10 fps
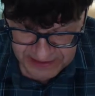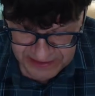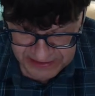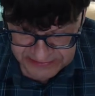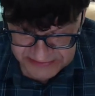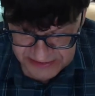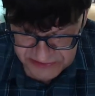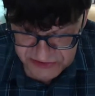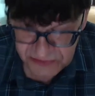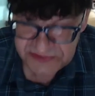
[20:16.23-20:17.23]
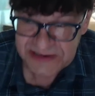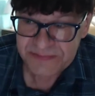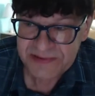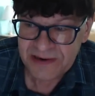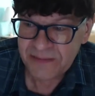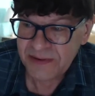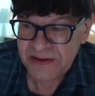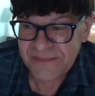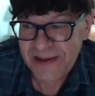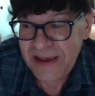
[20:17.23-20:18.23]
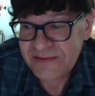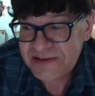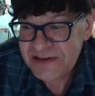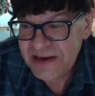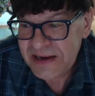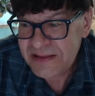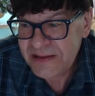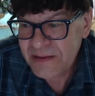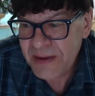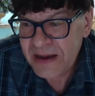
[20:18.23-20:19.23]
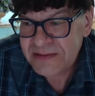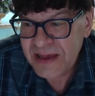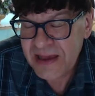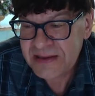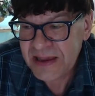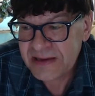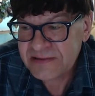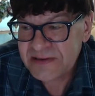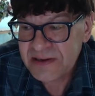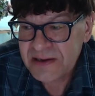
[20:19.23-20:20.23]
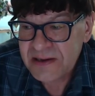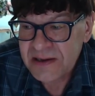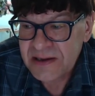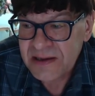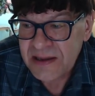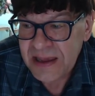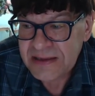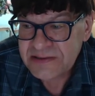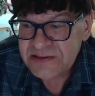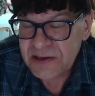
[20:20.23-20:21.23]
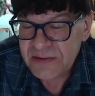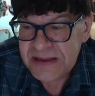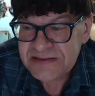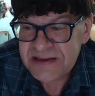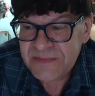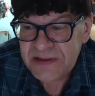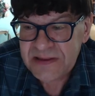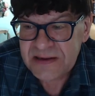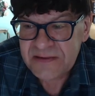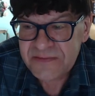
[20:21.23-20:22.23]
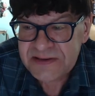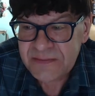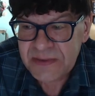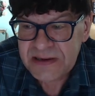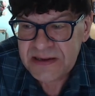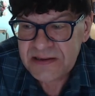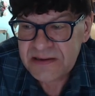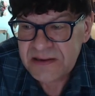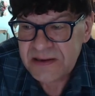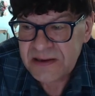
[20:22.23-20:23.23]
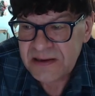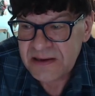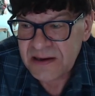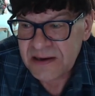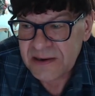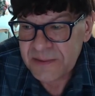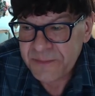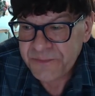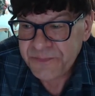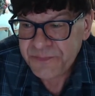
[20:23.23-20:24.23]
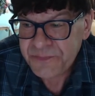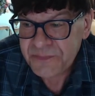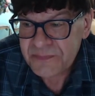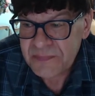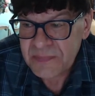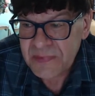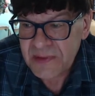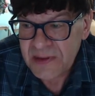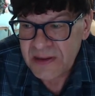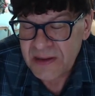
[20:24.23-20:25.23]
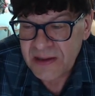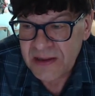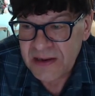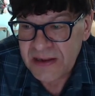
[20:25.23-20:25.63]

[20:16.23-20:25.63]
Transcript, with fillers: It uh, shows up there, but I haven't seen anything about that yet. And so that's something that if somebody, um, and,